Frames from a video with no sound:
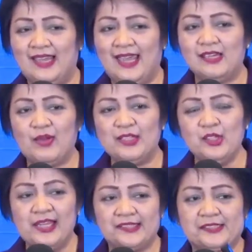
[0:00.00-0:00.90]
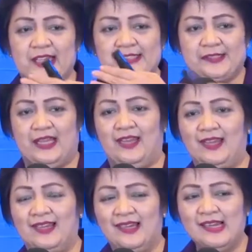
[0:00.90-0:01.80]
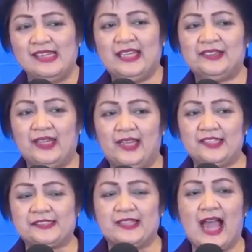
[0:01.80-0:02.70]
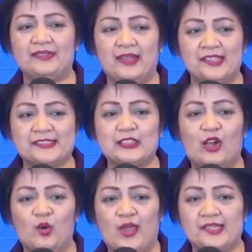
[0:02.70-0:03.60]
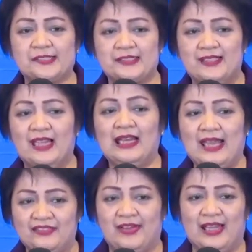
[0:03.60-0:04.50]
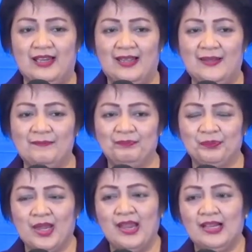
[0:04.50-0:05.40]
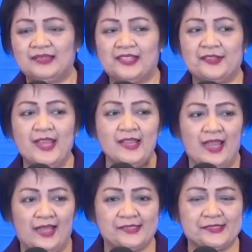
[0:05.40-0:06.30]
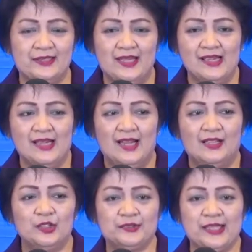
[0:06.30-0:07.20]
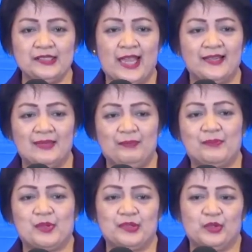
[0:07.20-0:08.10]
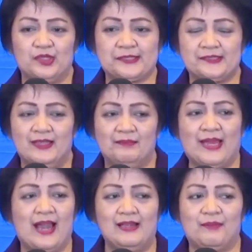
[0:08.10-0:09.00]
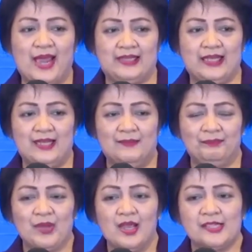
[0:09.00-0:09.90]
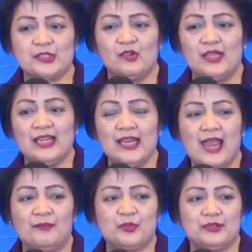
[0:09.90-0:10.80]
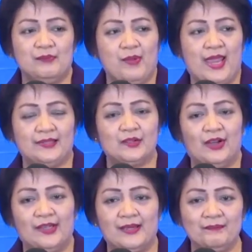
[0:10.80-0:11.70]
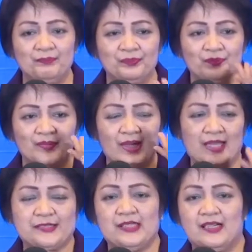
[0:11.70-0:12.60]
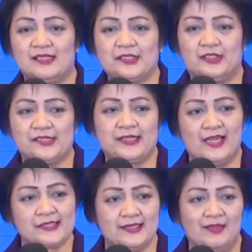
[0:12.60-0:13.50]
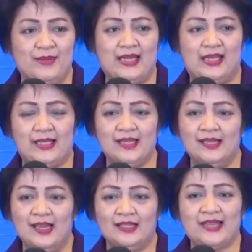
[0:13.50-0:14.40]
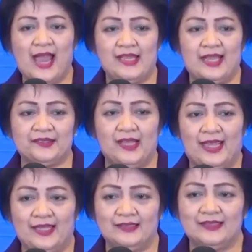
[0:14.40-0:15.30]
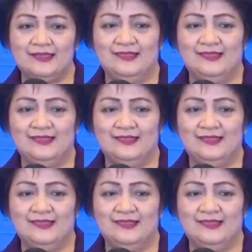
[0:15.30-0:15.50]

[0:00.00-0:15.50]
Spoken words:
And when you hit 60, it is at its lowest level. The thing is, lutein cannot be produced by our body. So we really have to depend on external sources, meaning diet and